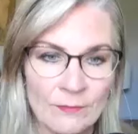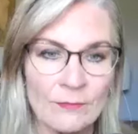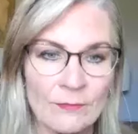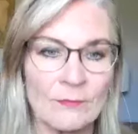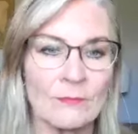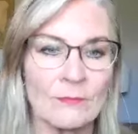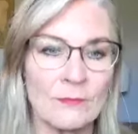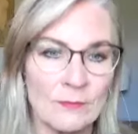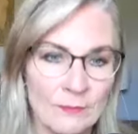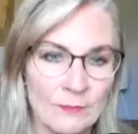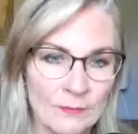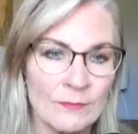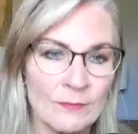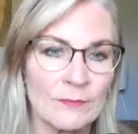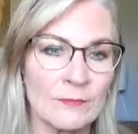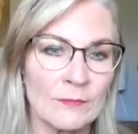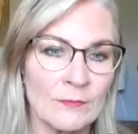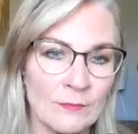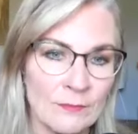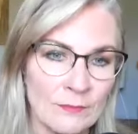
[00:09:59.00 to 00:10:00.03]
so much to
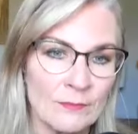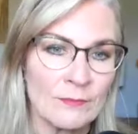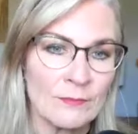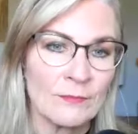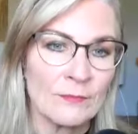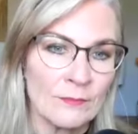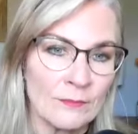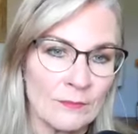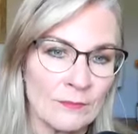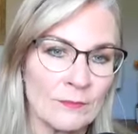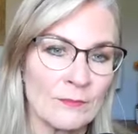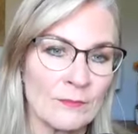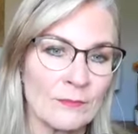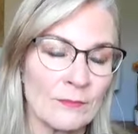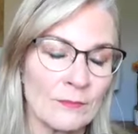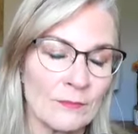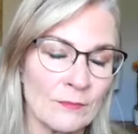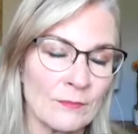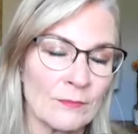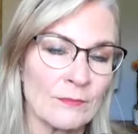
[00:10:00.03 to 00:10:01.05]
do, so many
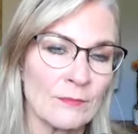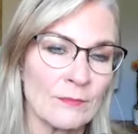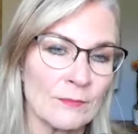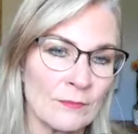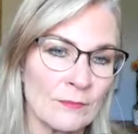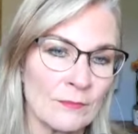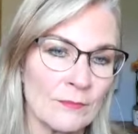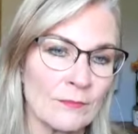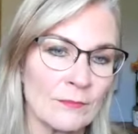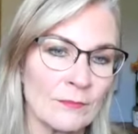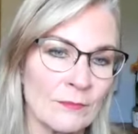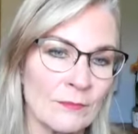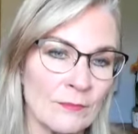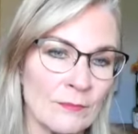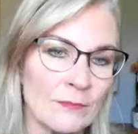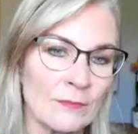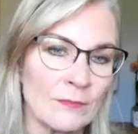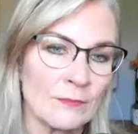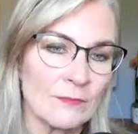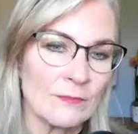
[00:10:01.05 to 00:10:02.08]
places to be, so many
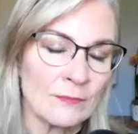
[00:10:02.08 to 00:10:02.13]
meetings to